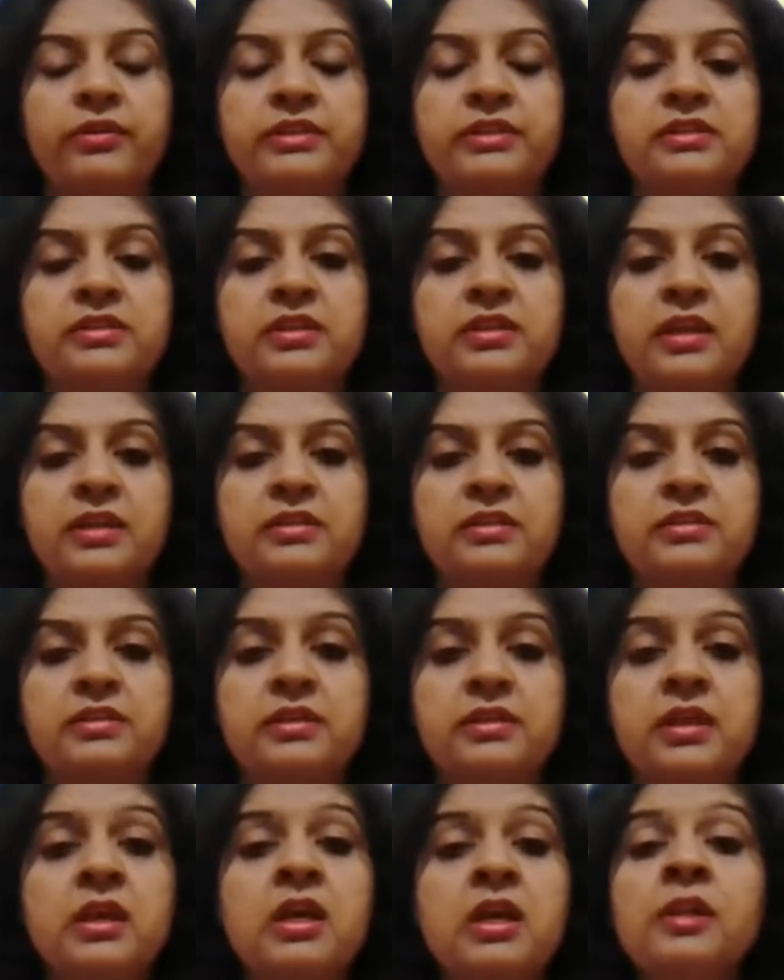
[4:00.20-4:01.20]
in size.
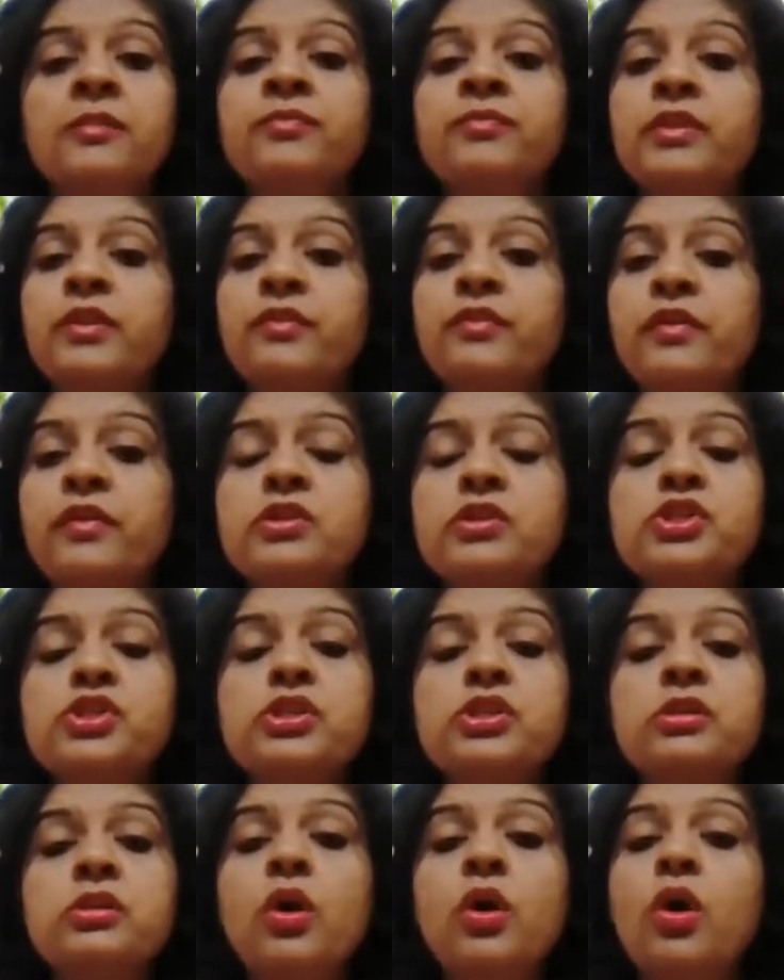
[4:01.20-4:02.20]
The
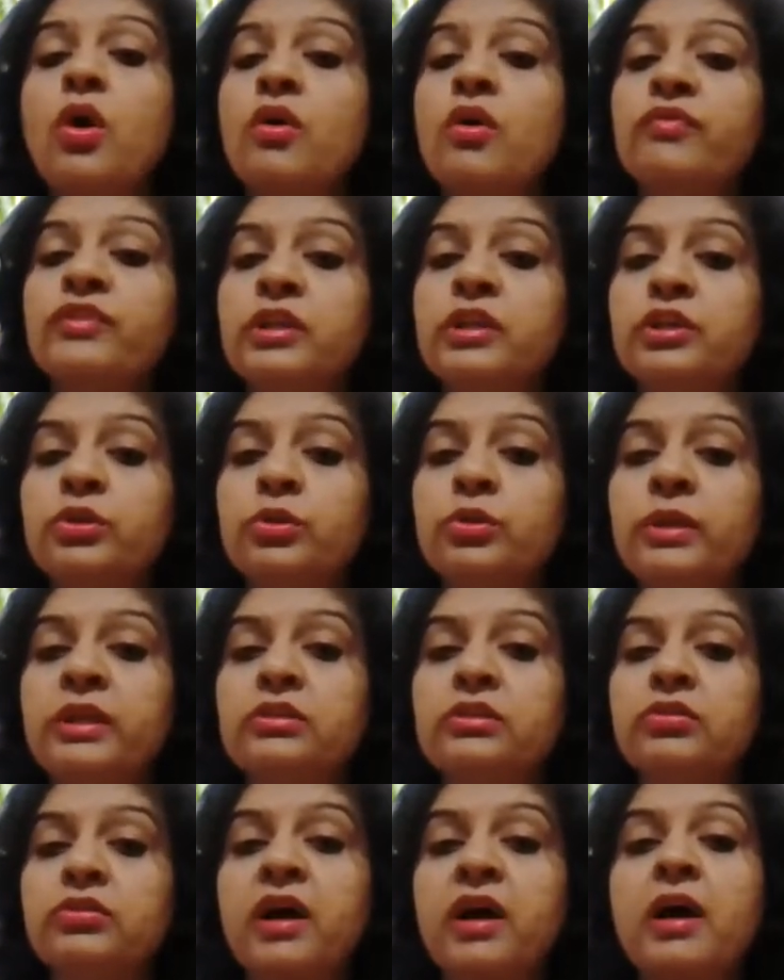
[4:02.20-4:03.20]
function of the
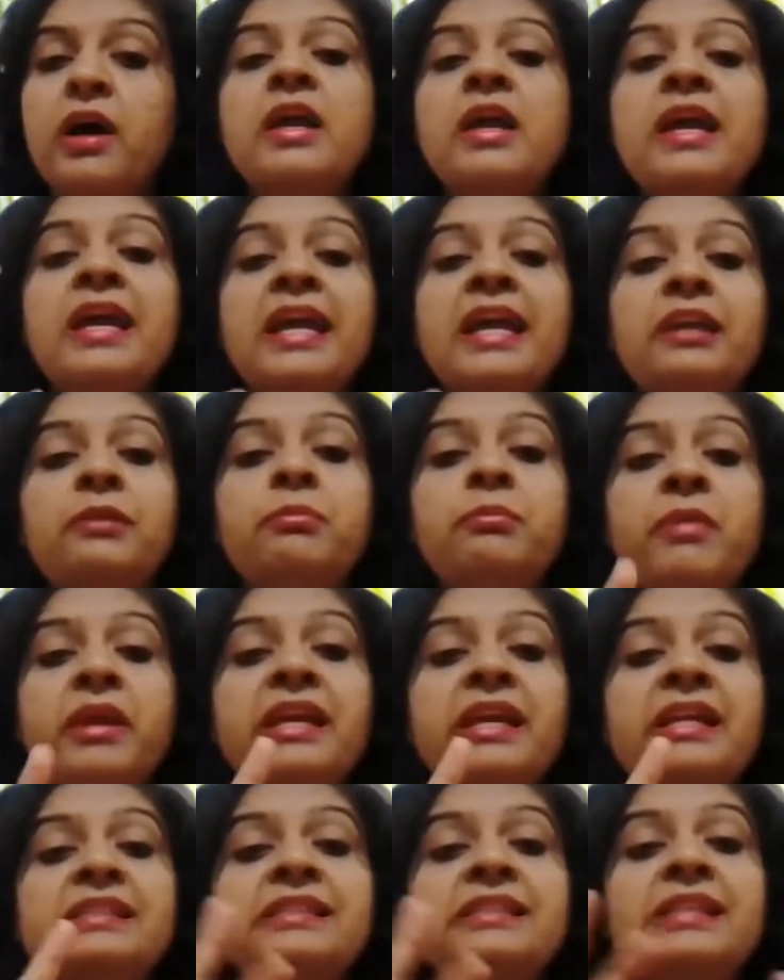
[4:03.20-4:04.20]
urethra in
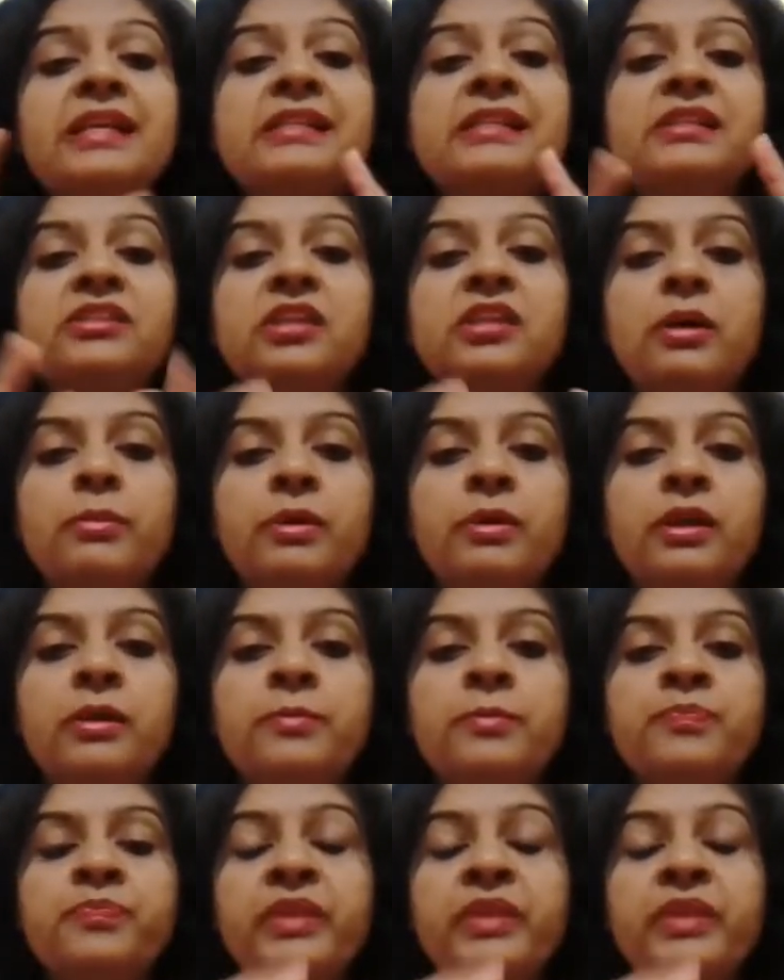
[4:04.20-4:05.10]
males is double.